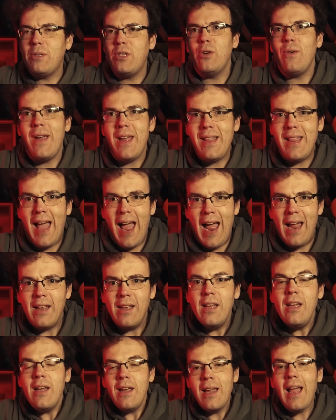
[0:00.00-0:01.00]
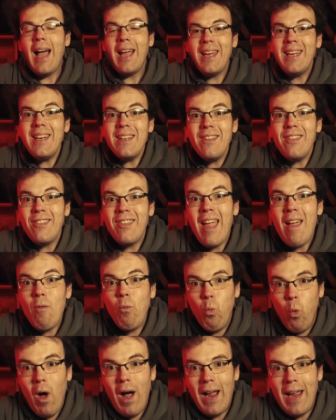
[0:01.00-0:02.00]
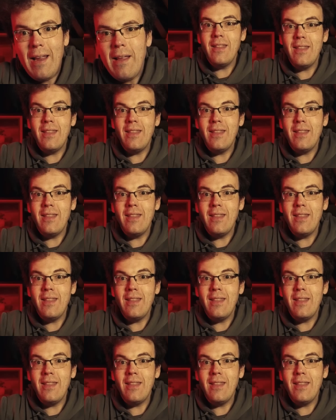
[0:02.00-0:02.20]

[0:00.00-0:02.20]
doing that. I can understand why.